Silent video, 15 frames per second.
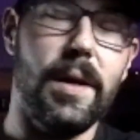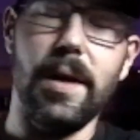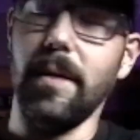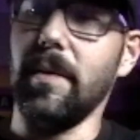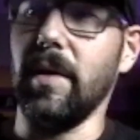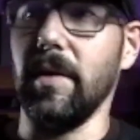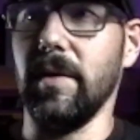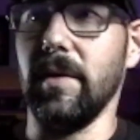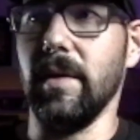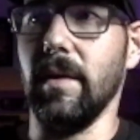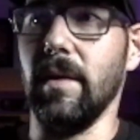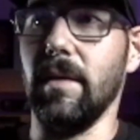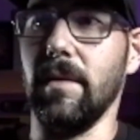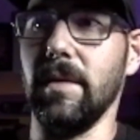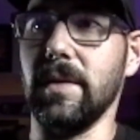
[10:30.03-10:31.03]

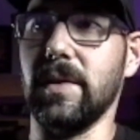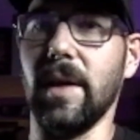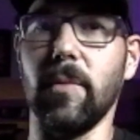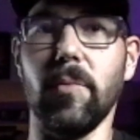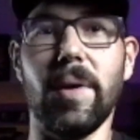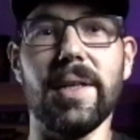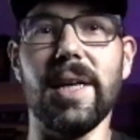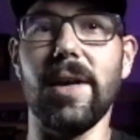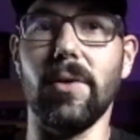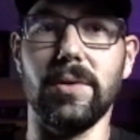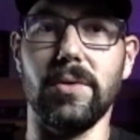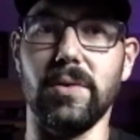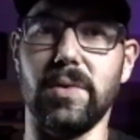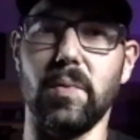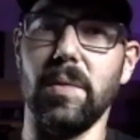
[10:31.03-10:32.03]
The example my dad
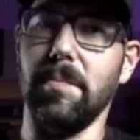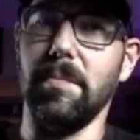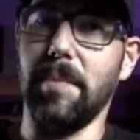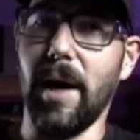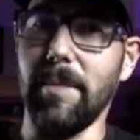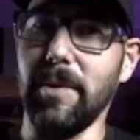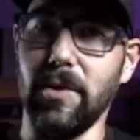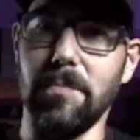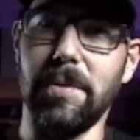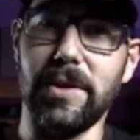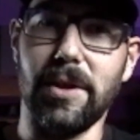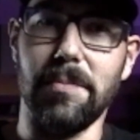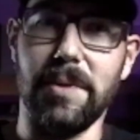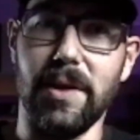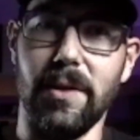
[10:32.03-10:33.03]
always uses, when Bob Dylan picked
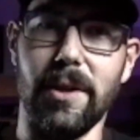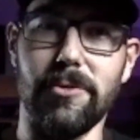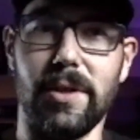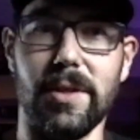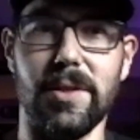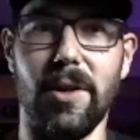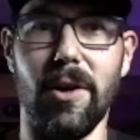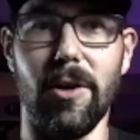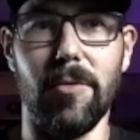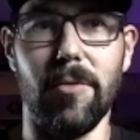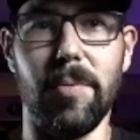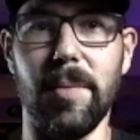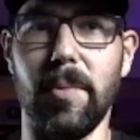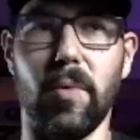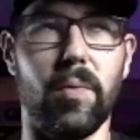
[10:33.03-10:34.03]
up the electric guitar,
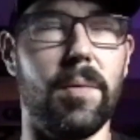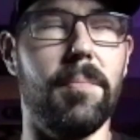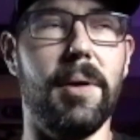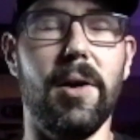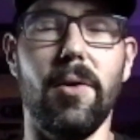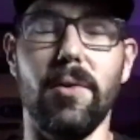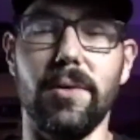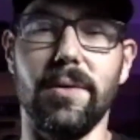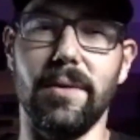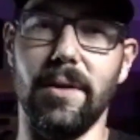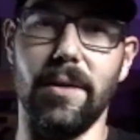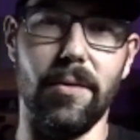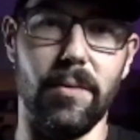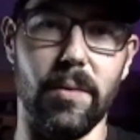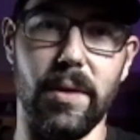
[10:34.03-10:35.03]
people rebelled,
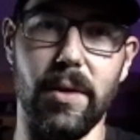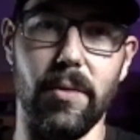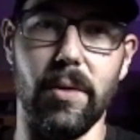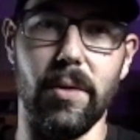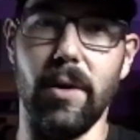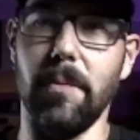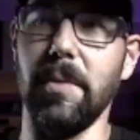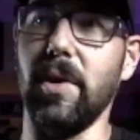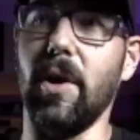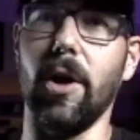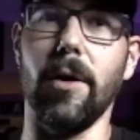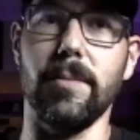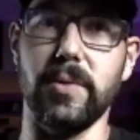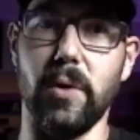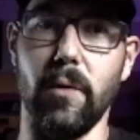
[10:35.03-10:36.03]
where they were up in
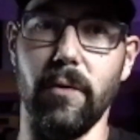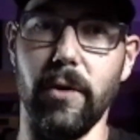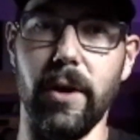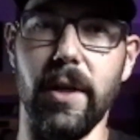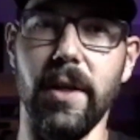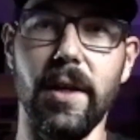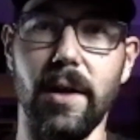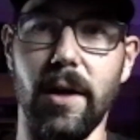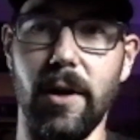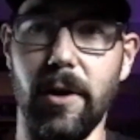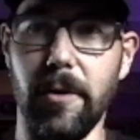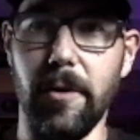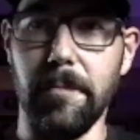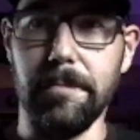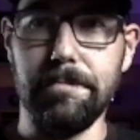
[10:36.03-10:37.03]
arms over it.
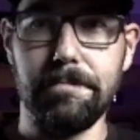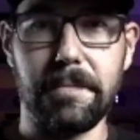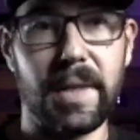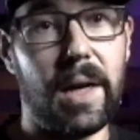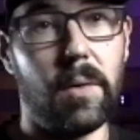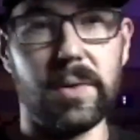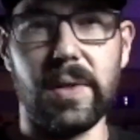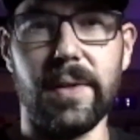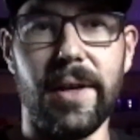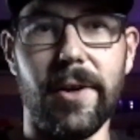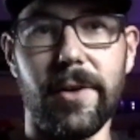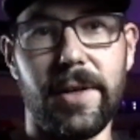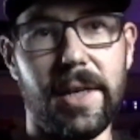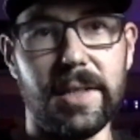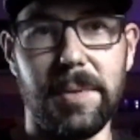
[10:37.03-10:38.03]
I wasn't there, I
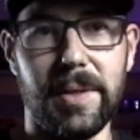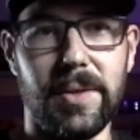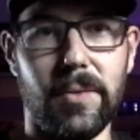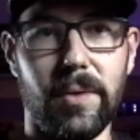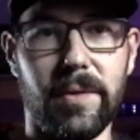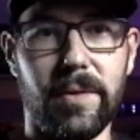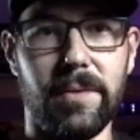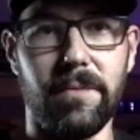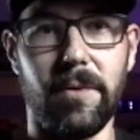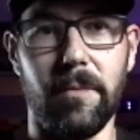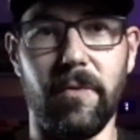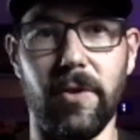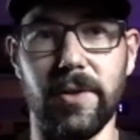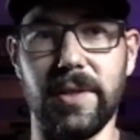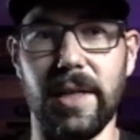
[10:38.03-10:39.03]
can't speak to it from
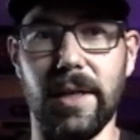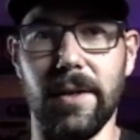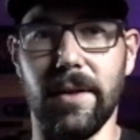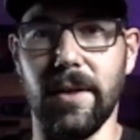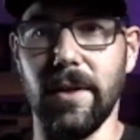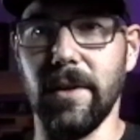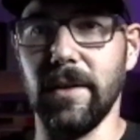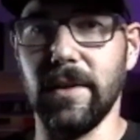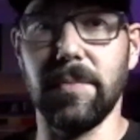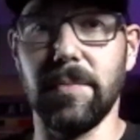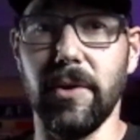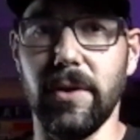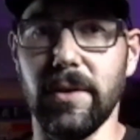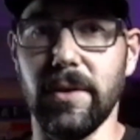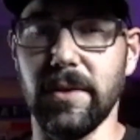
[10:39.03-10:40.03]
firsthand
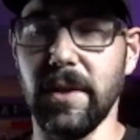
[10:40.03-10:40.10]
experience.